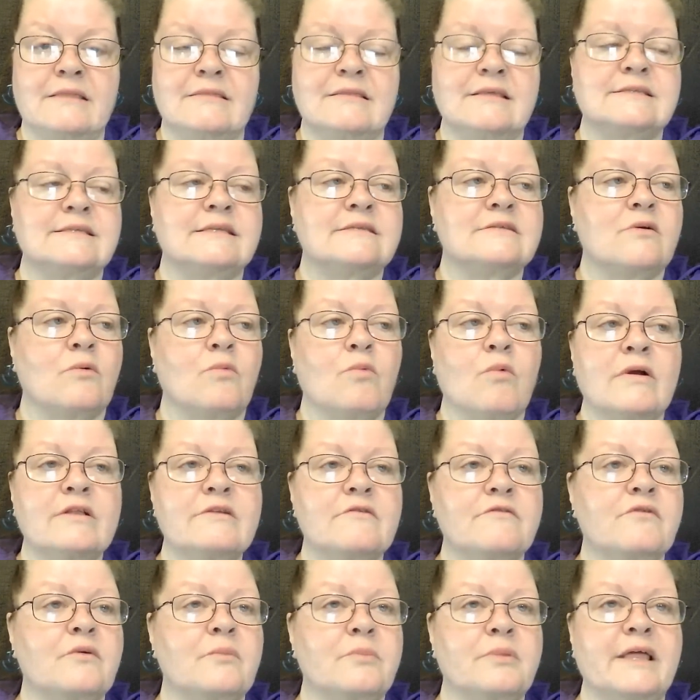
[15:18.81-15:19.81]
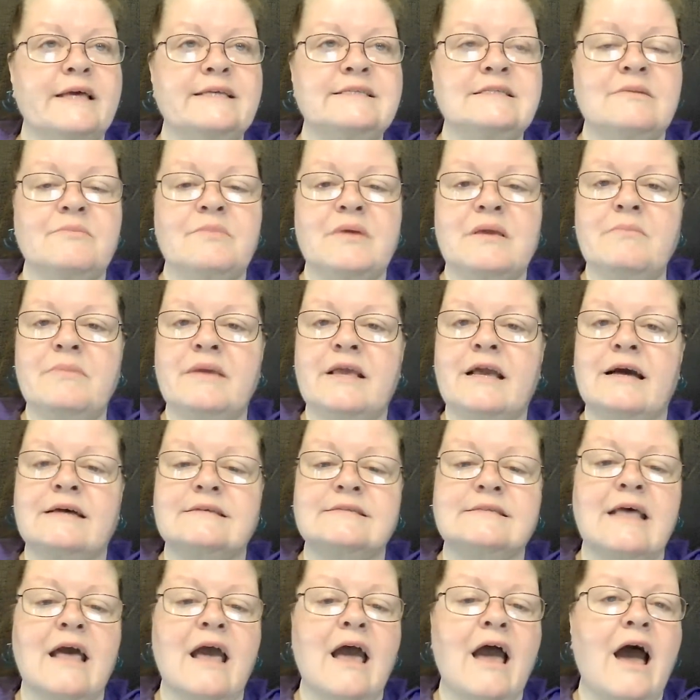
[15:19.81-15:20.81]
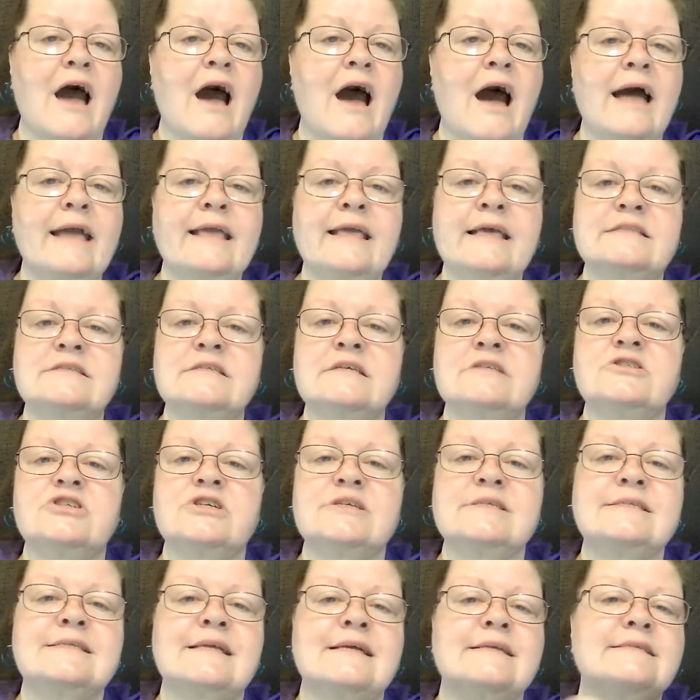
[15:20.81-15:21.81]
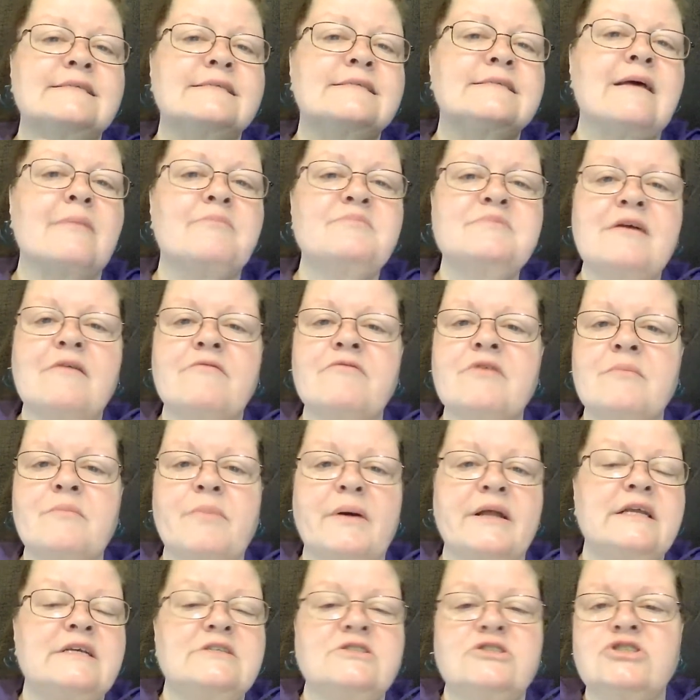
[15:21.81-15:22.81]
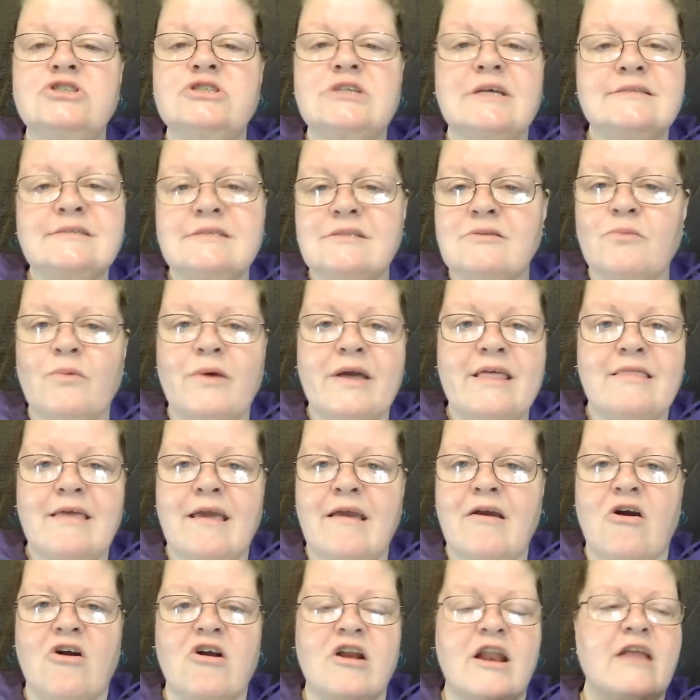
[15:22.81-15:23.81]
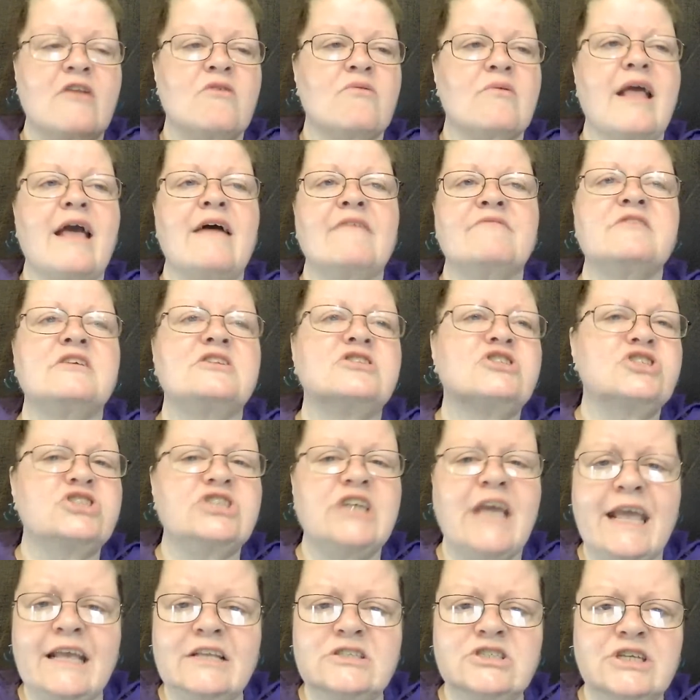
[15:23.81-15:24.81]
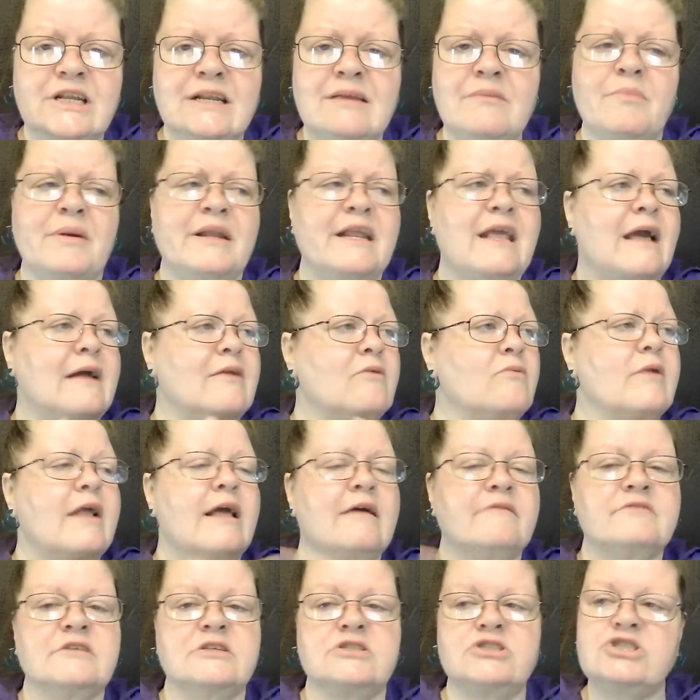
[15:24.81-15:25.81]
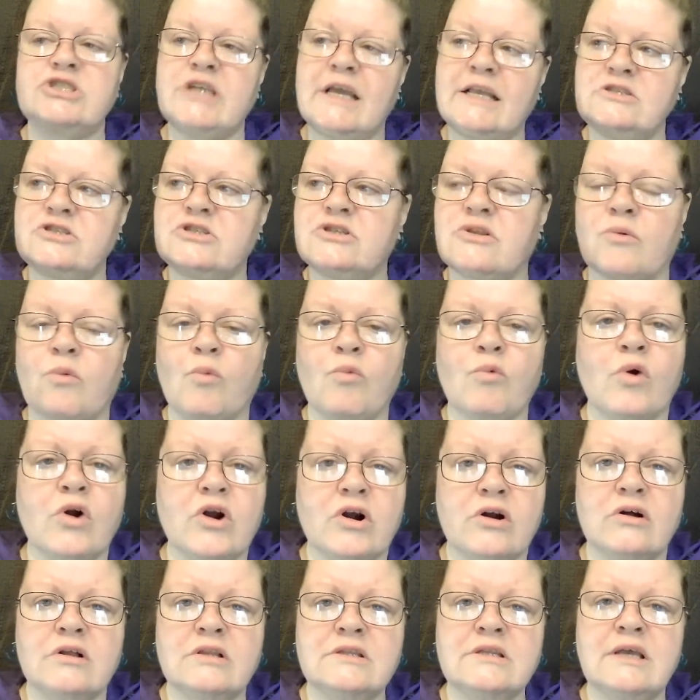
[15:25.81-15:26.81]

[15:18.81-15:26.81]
This is a wonderful place to be because I get to just accept everybody just the way they are. And I don't have to change anybody. I don't have to change the world.